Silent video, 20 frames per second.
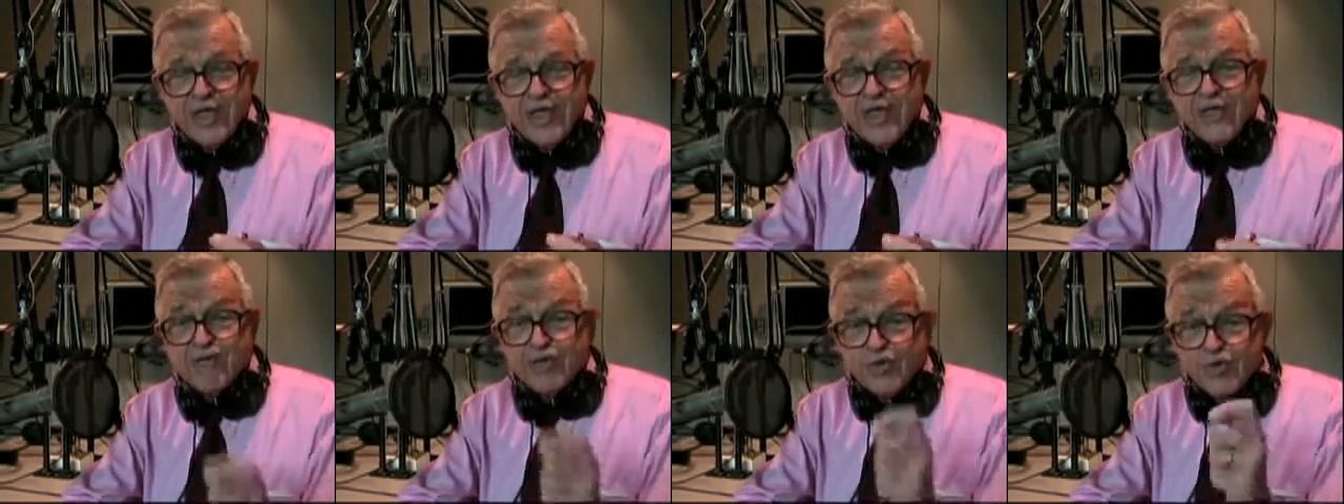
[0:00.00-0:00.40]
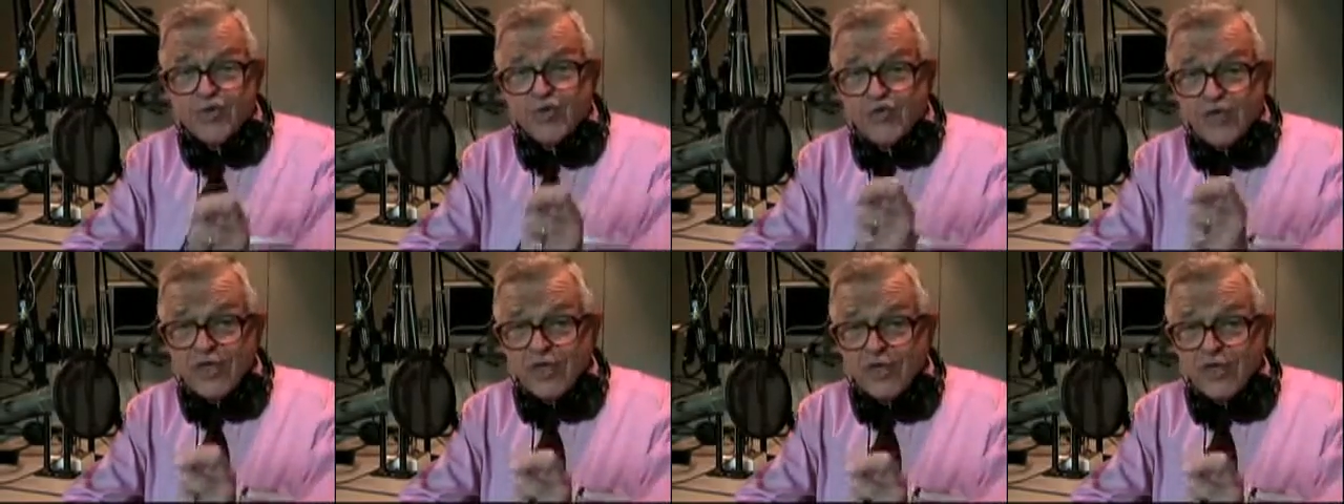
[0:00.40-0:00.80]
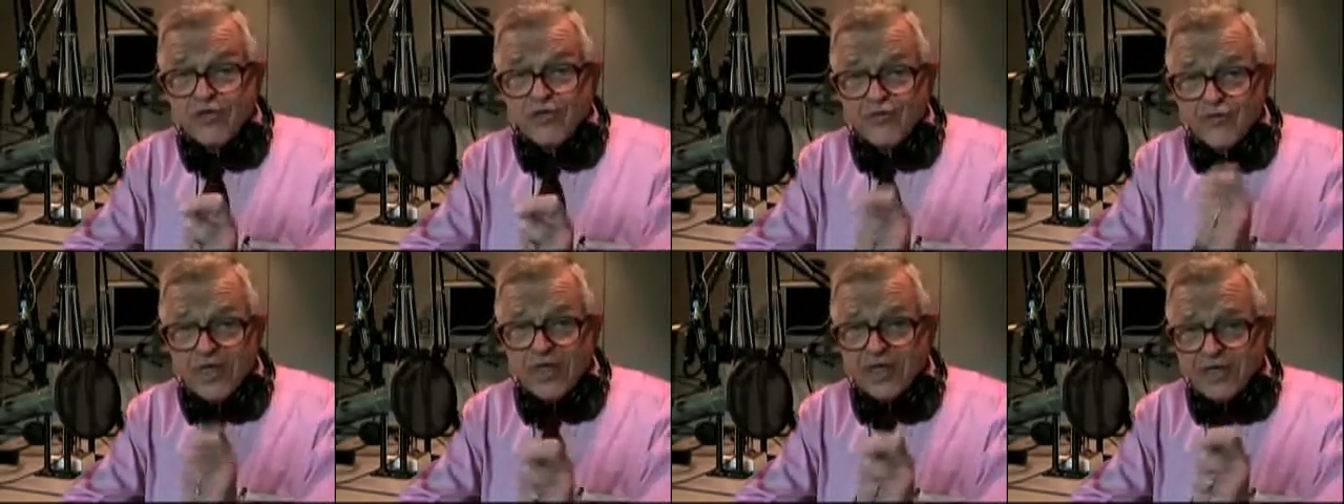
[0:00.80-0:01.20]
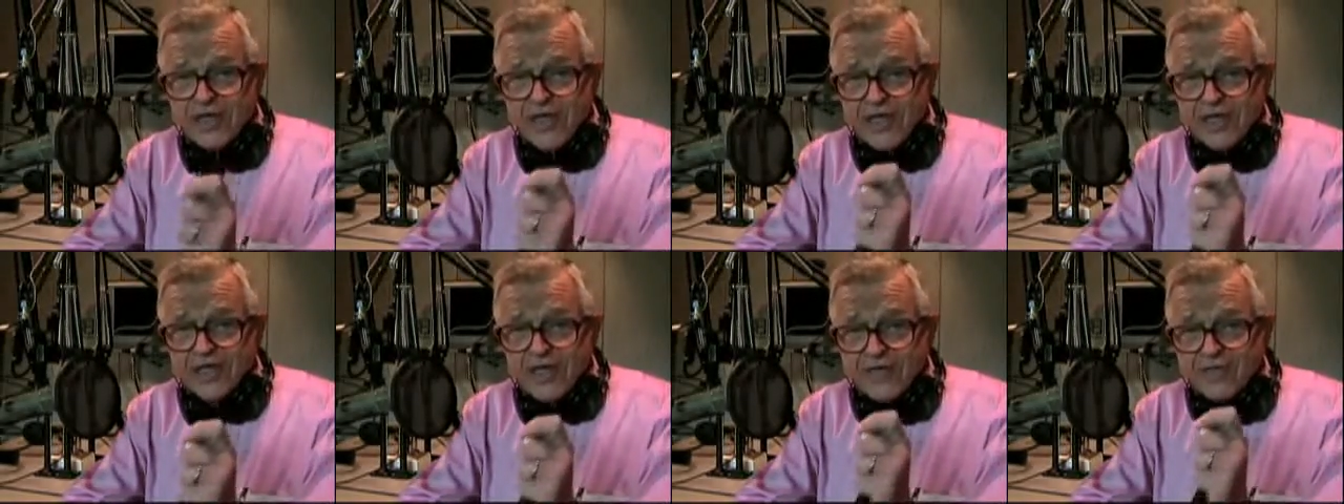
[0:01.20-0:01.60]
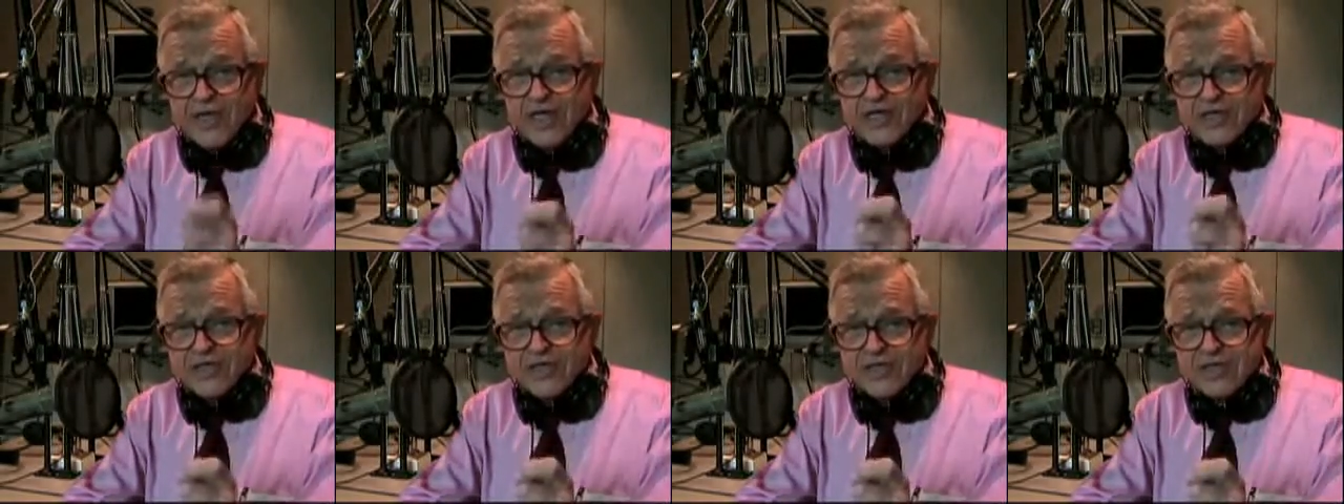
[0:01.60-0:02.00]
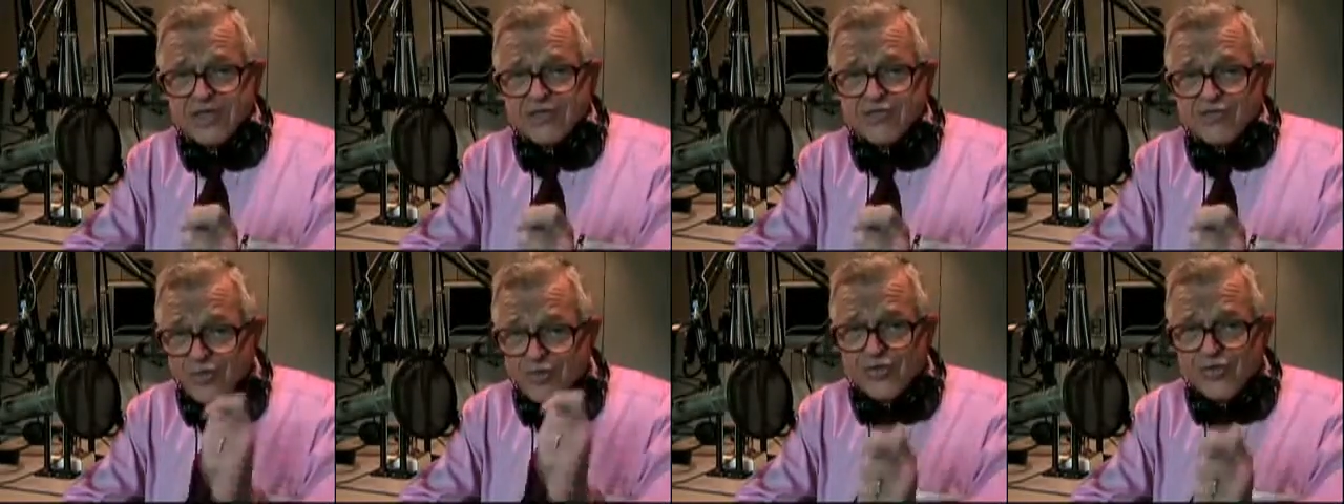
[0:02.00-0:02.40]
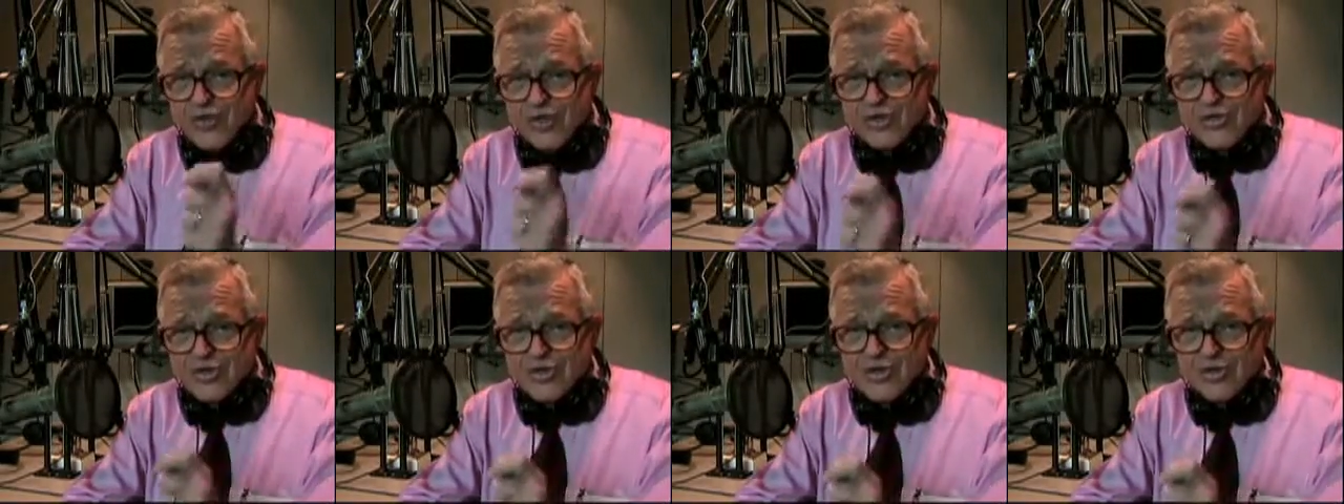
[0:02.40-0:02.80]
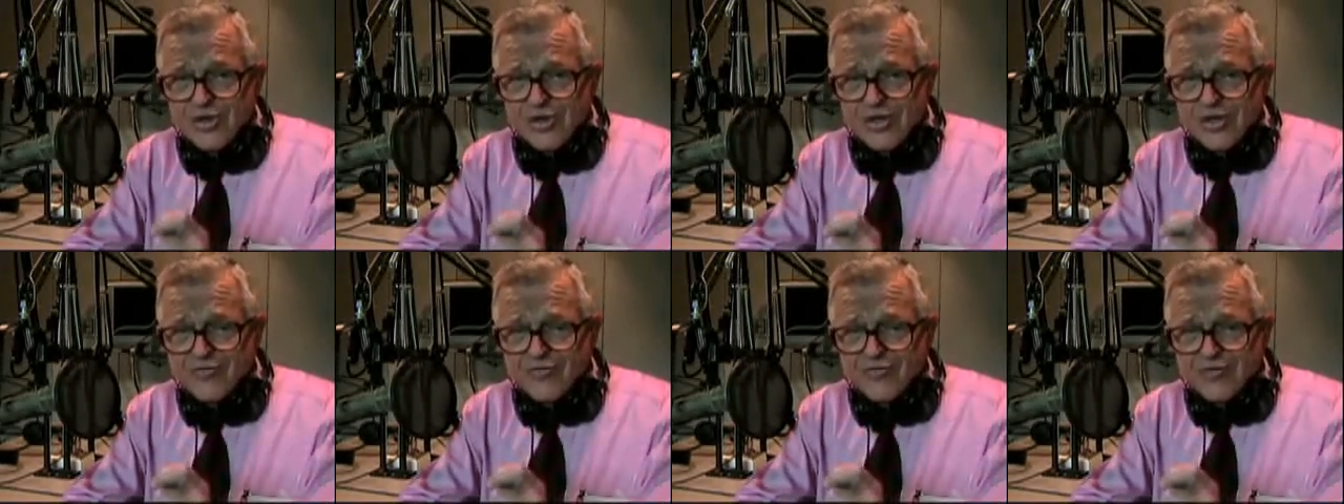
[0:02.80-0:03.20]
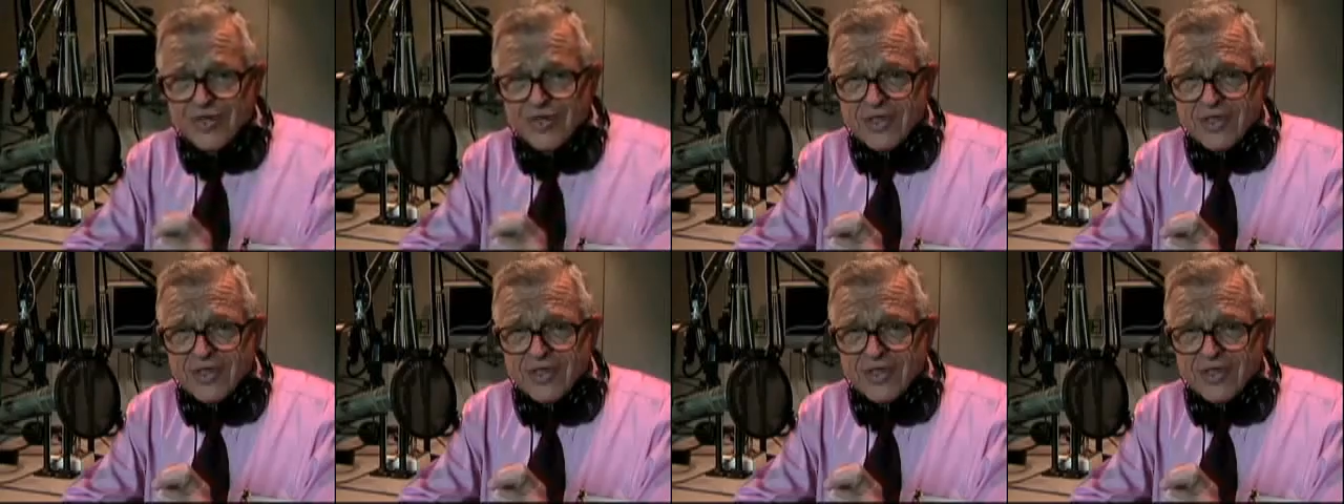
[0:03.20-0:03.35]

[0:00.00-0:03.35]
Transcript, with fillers: If you think you've got that capacity, if you think you're good enough,